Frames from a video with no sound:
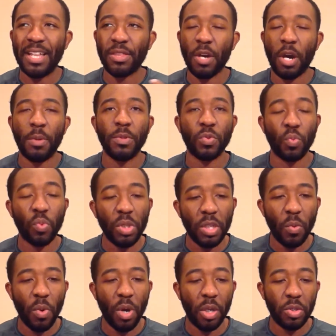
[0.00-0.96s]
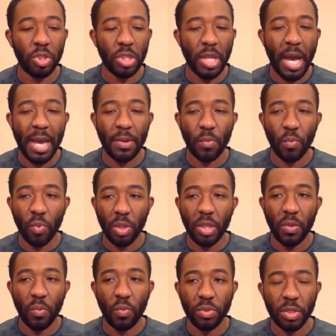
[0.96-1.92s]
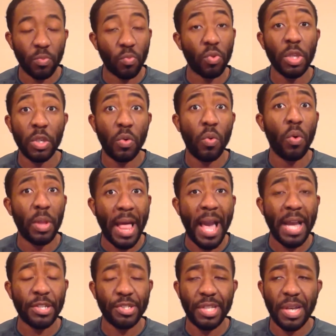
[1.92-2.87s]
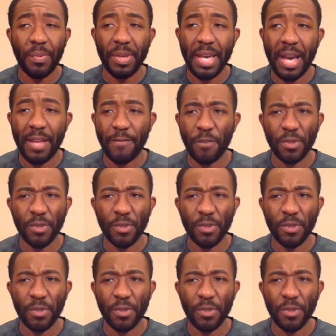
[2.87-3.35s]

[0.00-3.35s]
I thought it was really well shot and really some really cool action that we got.